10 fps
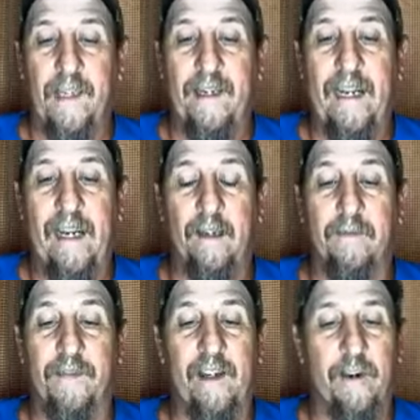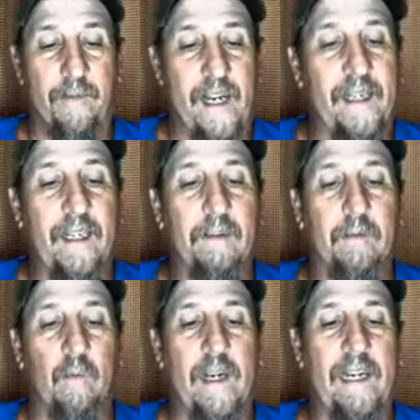And now they are ready,
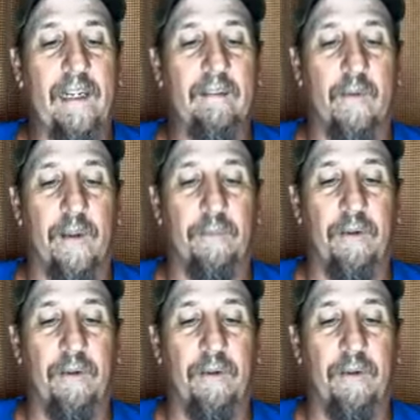waiting for the